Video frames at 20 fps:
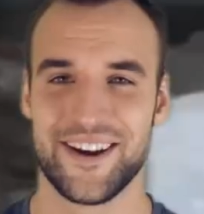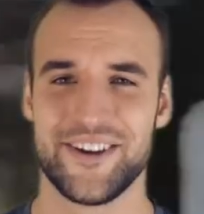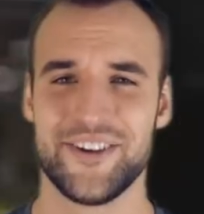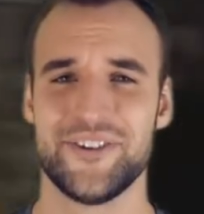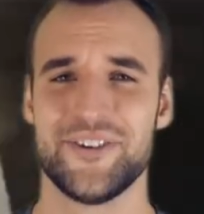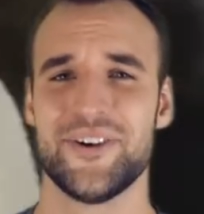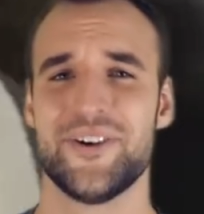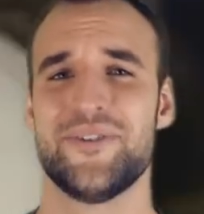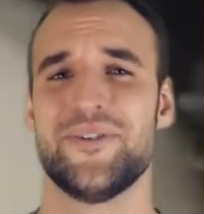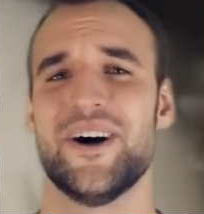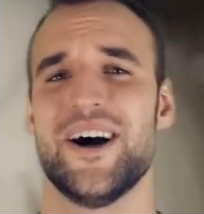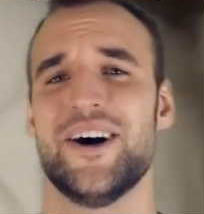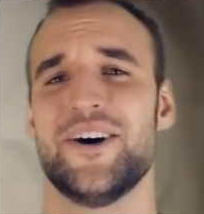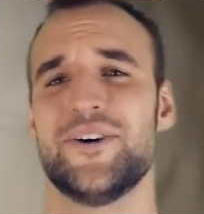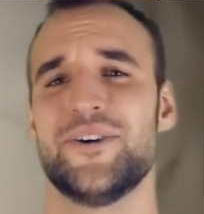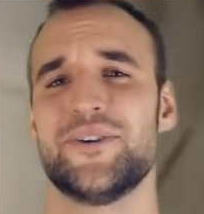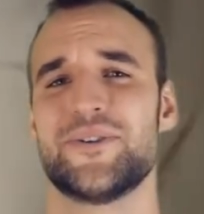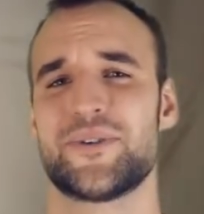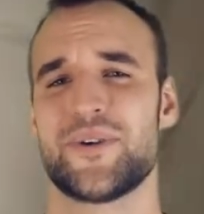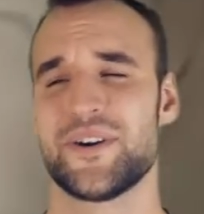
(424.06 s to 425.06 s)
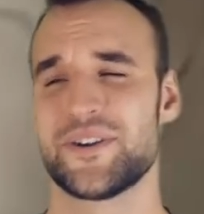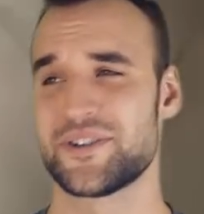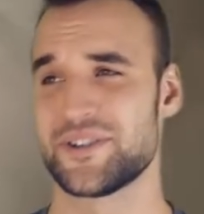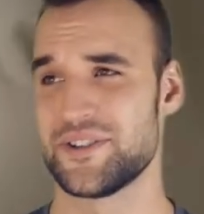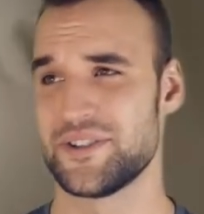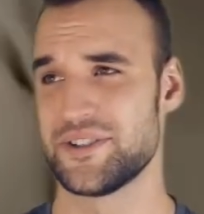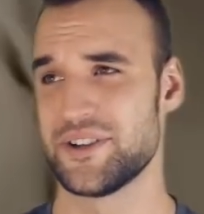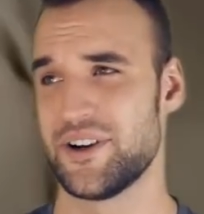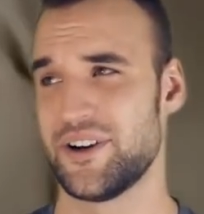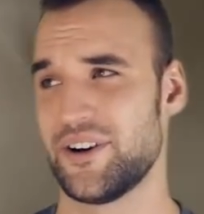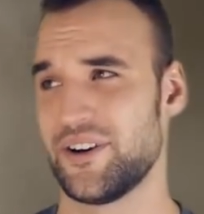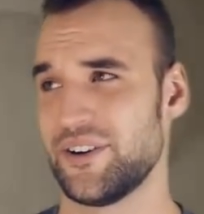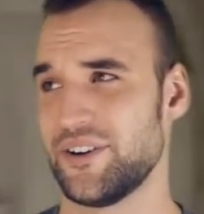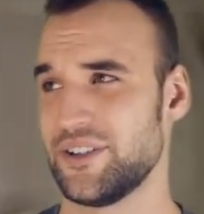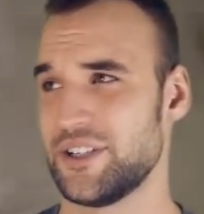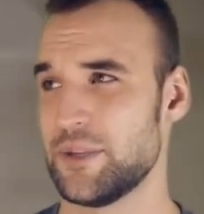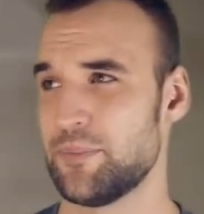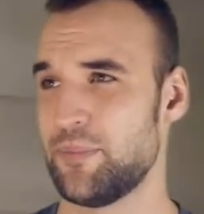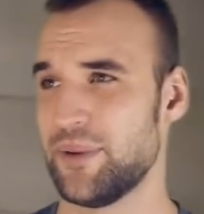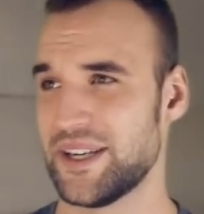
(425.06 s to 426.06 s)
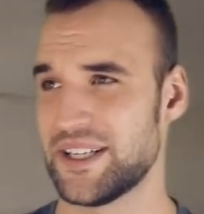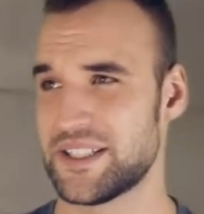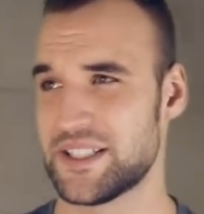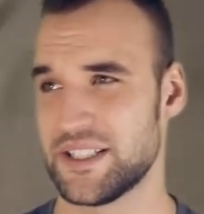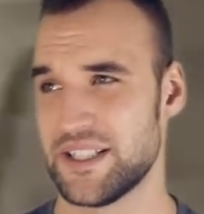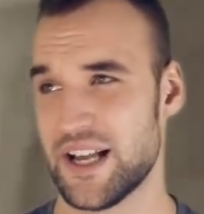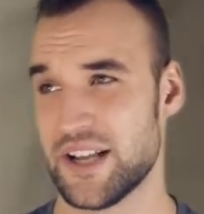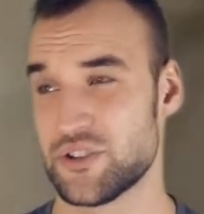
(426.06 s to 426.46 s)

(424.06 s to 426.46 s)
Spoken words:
And you know how Russians are depicted